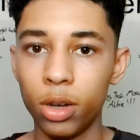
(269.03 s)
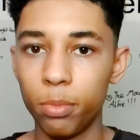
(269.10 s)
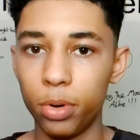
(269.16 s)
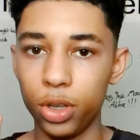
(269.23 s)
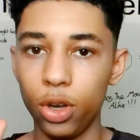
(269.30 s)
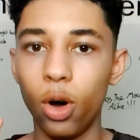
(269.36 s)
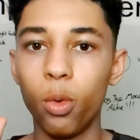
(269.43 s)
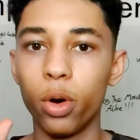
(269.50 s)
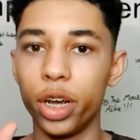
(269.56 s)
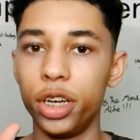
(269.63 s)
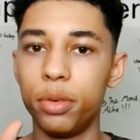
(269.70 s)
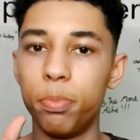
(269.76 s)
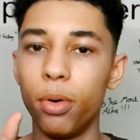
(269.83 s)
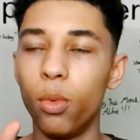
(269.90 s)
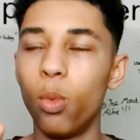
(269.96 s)
But you're
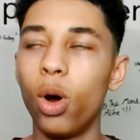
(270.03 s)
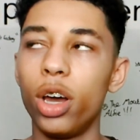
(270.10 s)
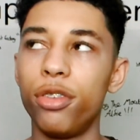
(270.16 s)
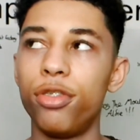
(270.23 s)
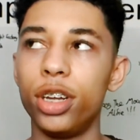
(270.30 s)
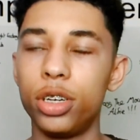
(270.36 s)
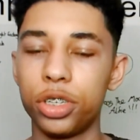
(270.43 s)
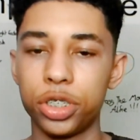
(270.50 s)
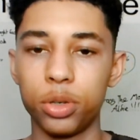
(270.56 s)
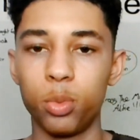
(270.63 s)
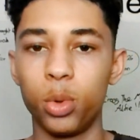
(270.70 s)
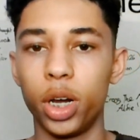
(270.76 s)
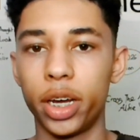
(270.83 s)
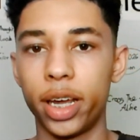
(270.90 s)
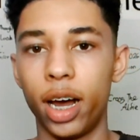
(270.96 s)
worried, but what if it doesn't
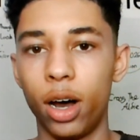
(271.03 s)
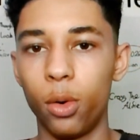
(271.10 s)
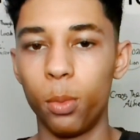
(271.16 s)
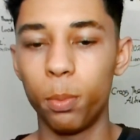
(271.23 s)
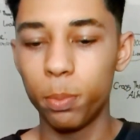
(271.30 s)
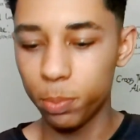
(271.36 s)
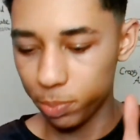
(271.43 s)
work out?